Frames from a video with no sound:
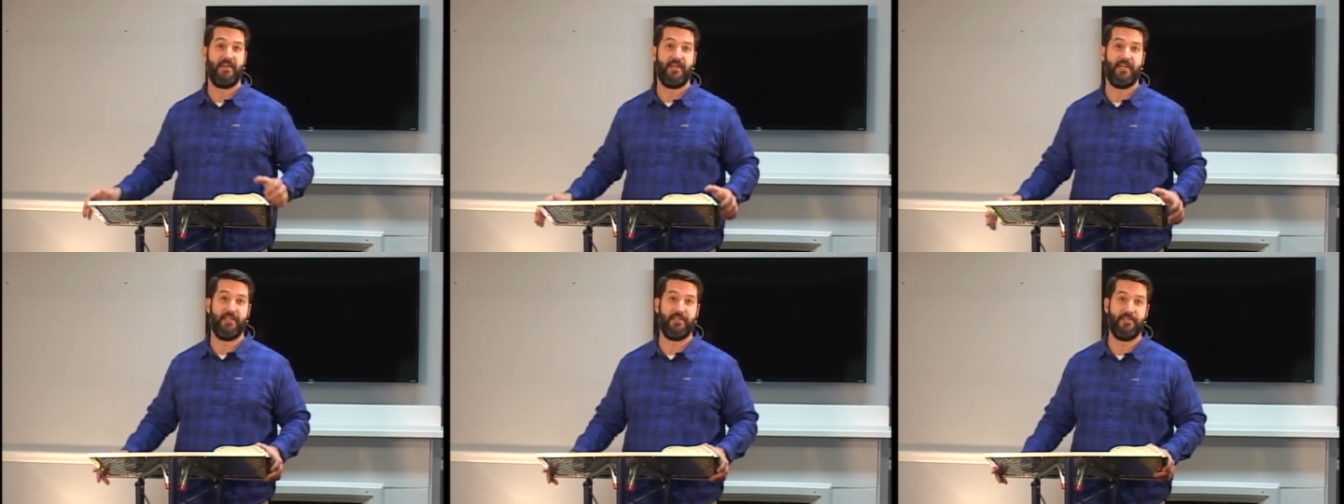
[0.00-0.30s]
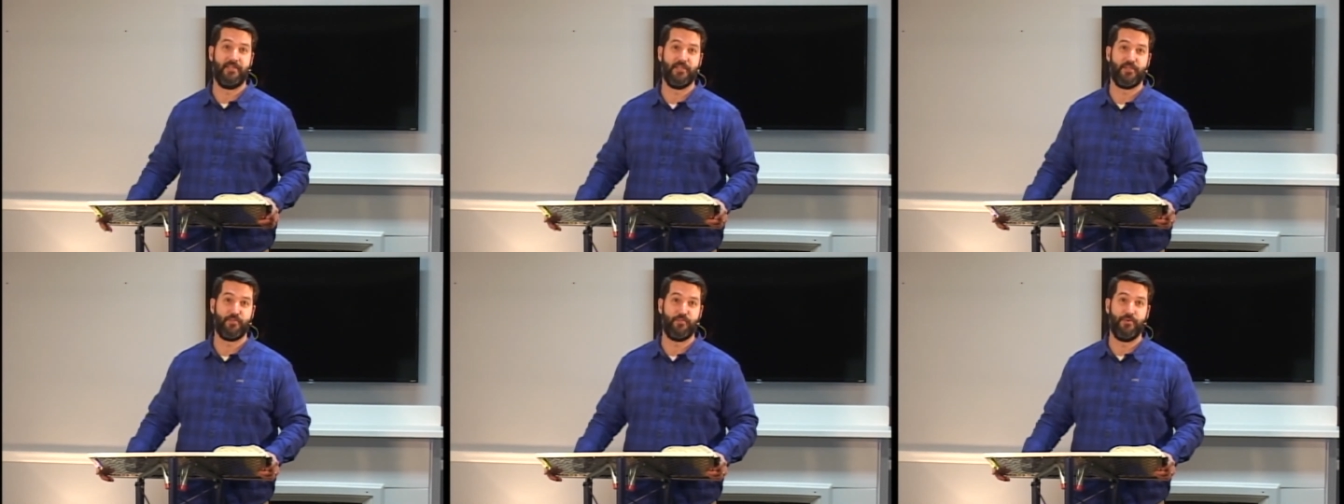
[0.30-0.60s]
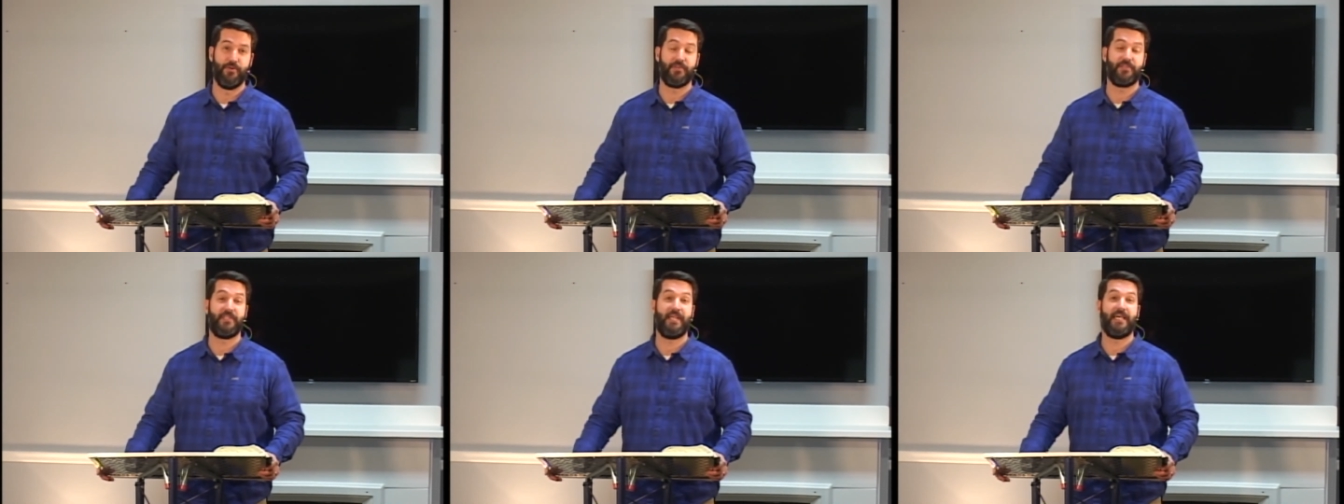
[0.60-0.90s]
in this
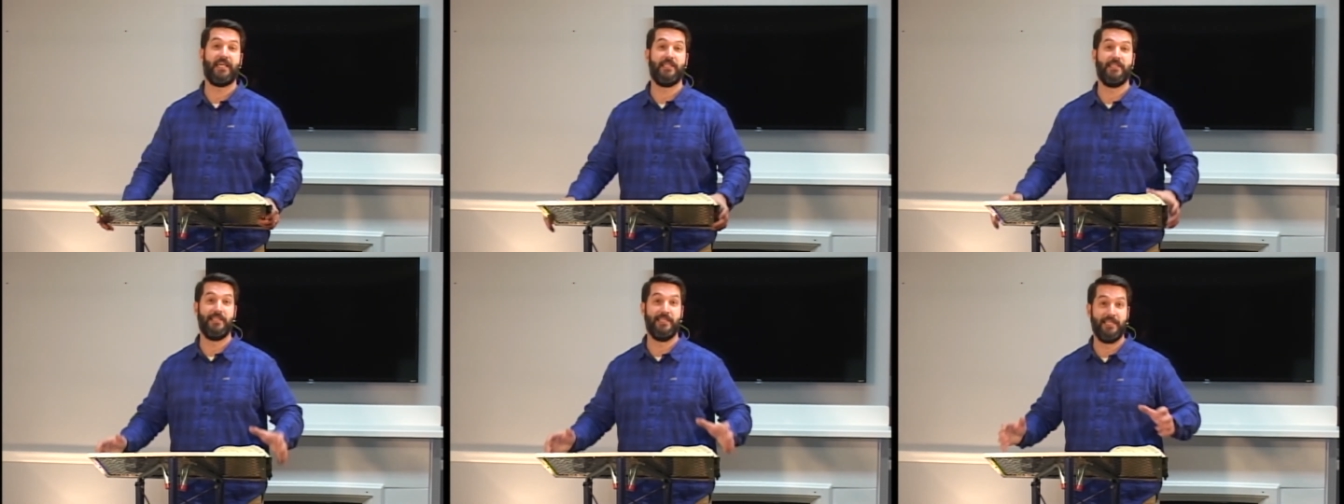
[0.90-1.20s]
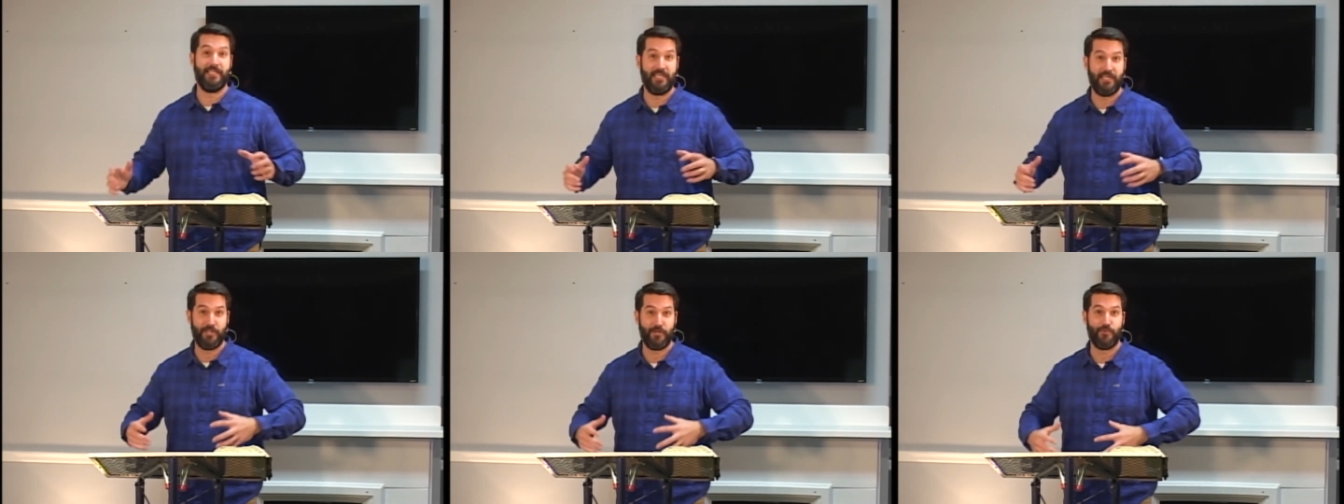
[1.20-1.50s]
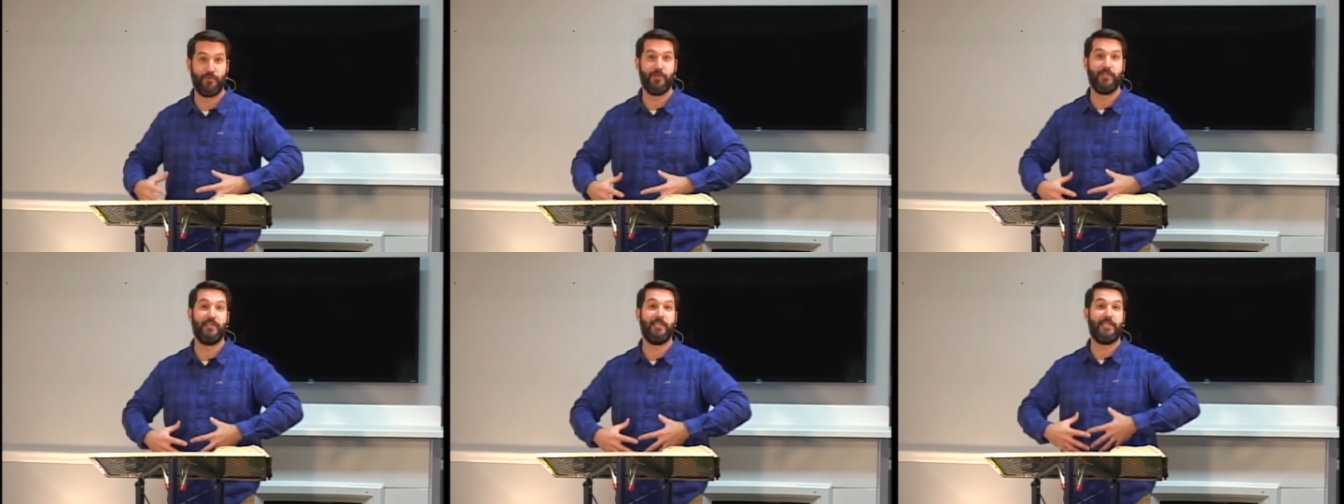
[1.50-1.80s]
book, they
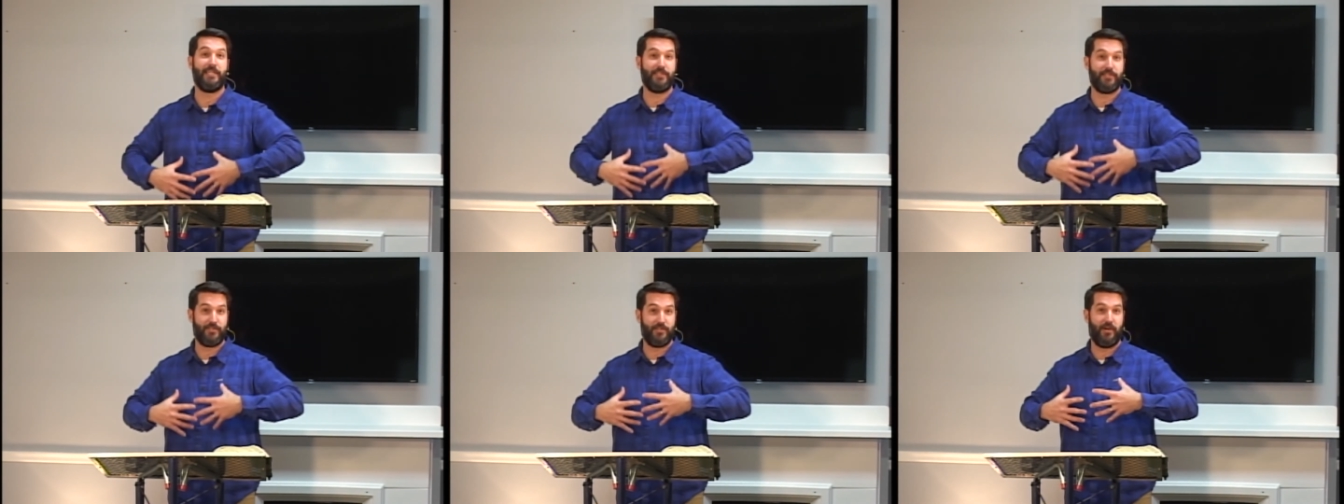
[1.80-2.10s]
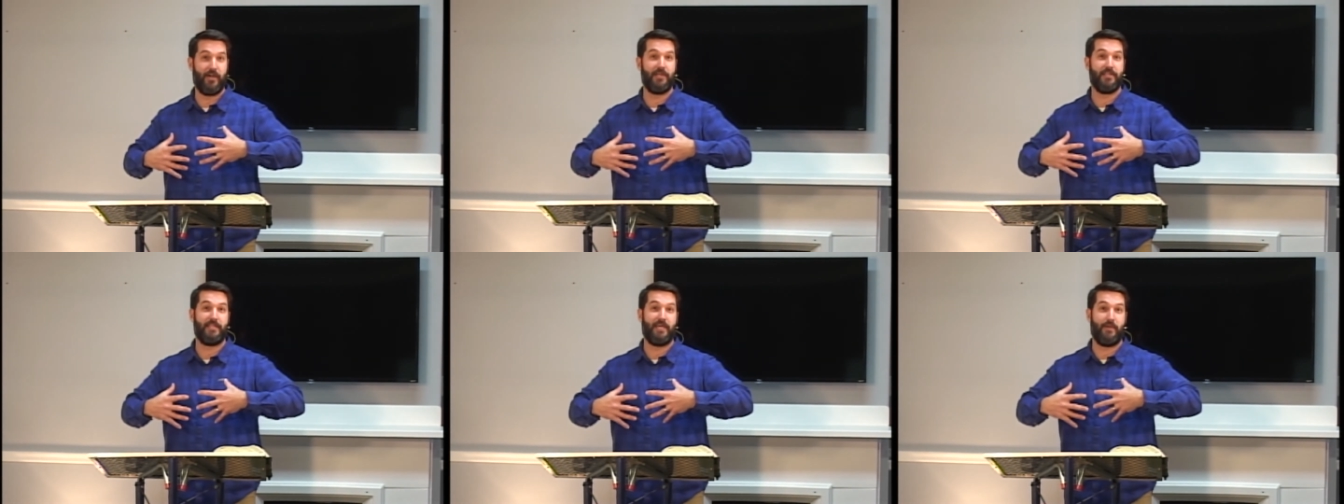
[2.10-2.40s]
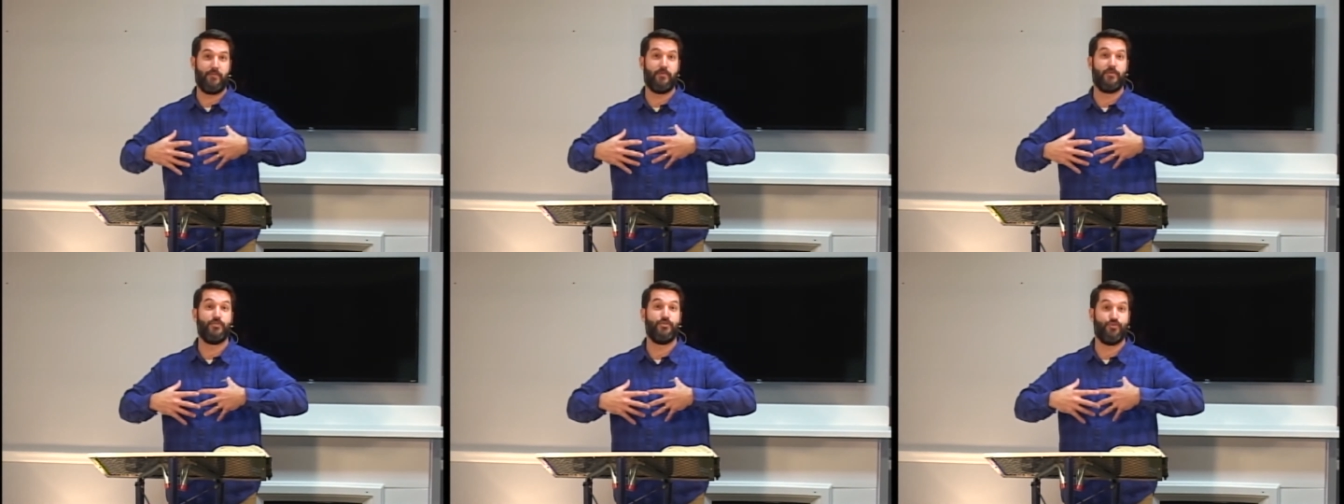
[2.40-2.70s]
literally thought
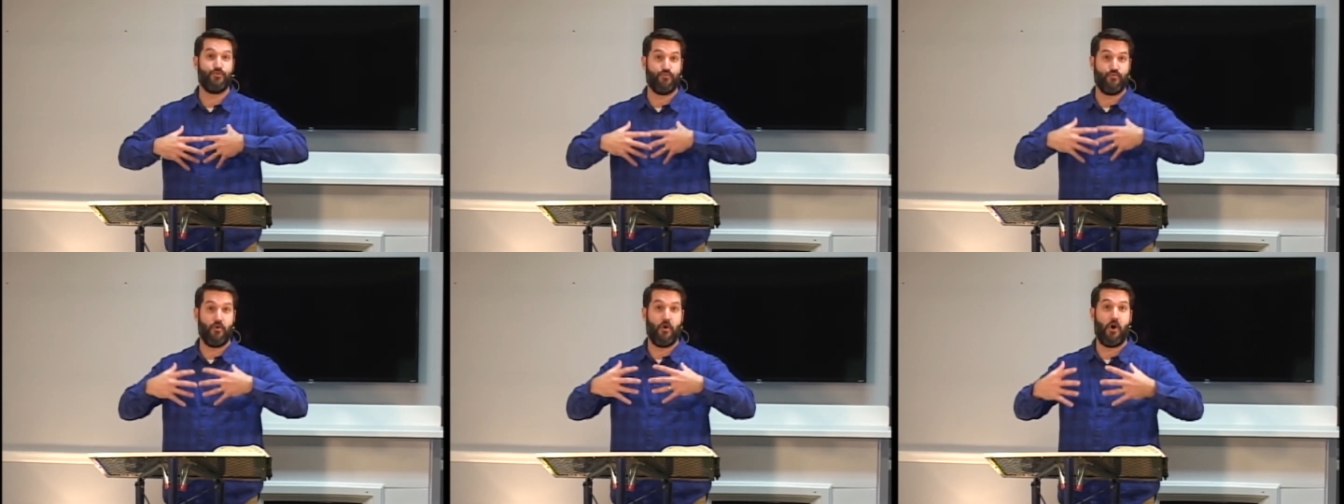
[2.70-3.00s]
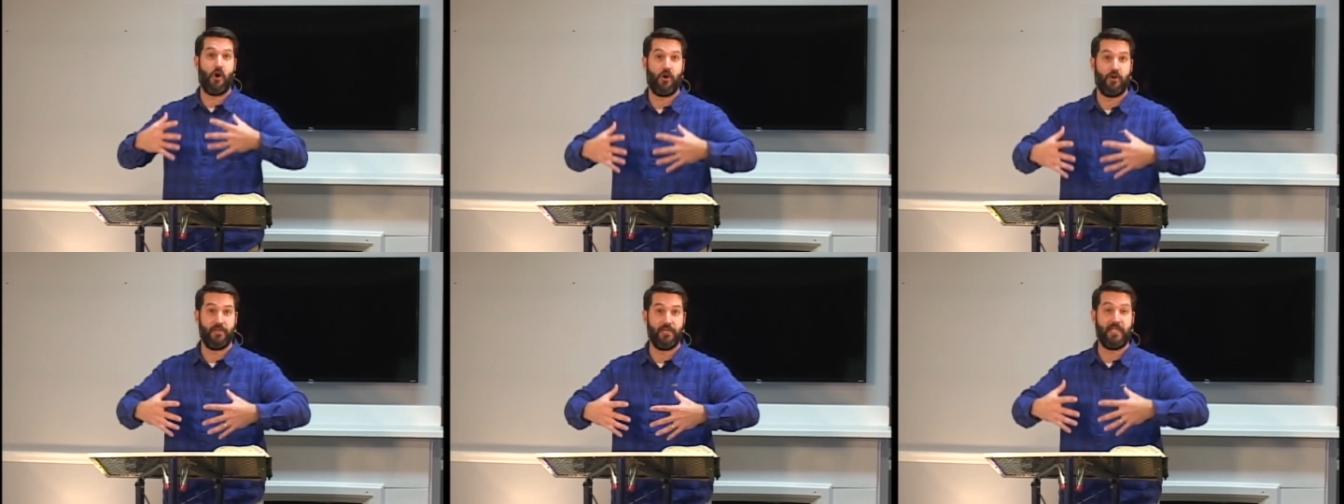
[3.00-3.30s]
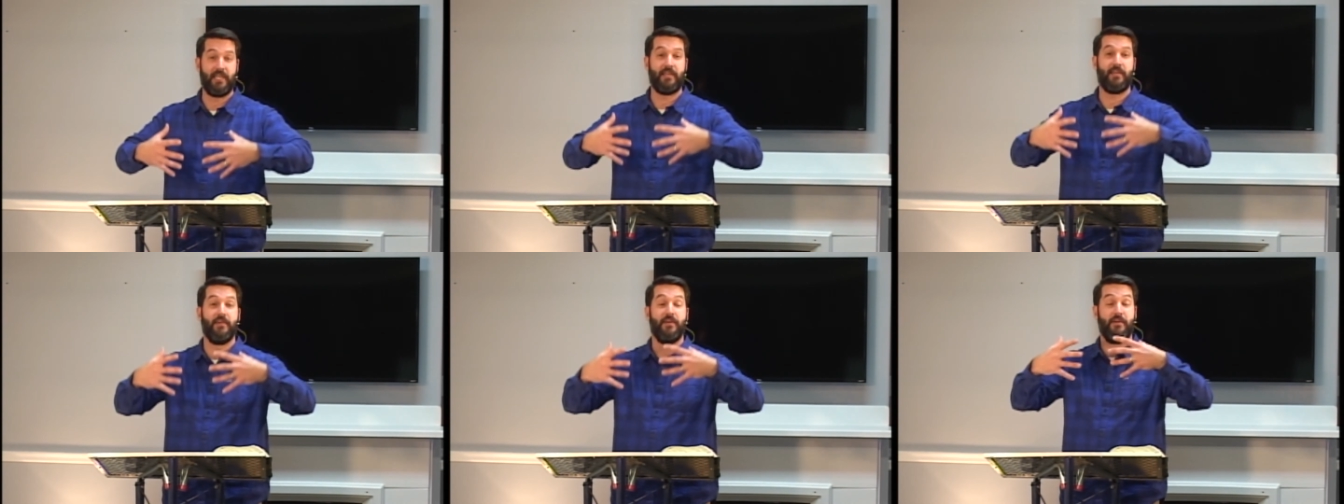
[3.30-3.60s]
they were
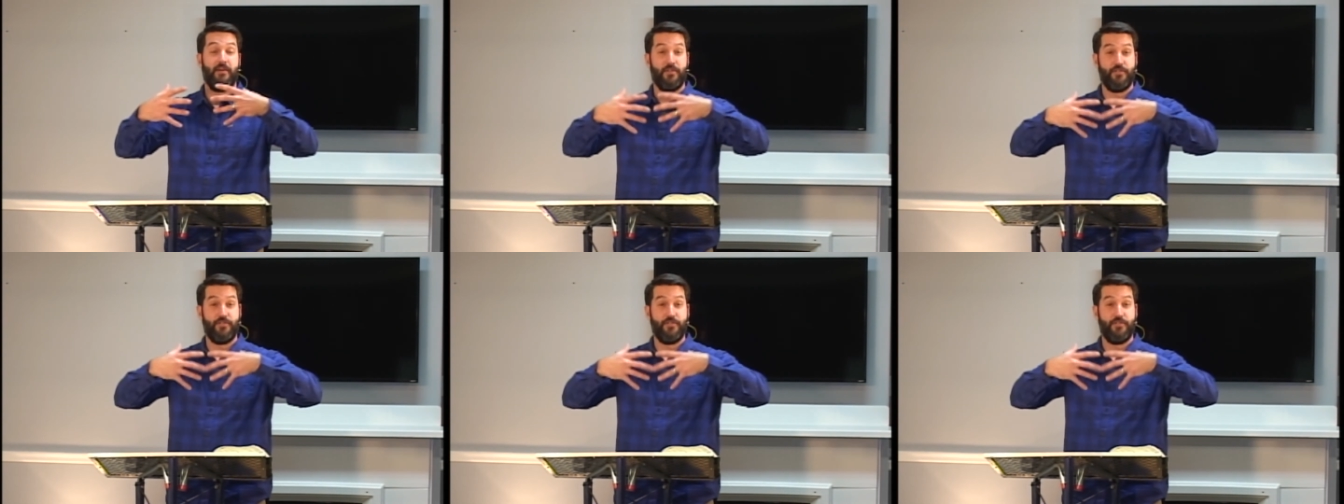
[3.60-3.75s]
drawing,